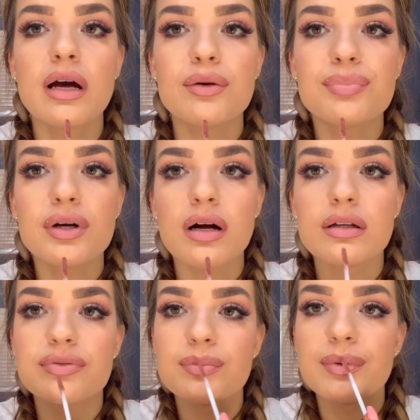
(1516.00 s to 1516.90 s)
put it all
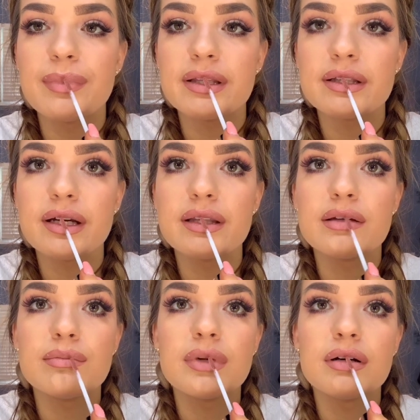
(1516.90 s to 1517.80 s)
over, but mainly like in the
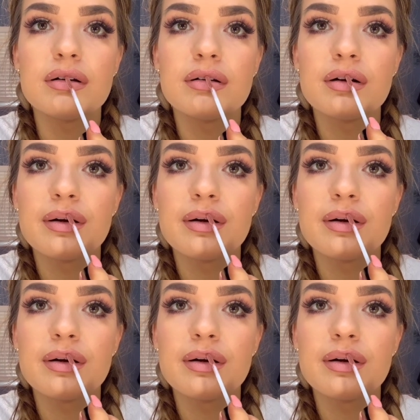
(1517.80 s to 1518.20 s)
middle.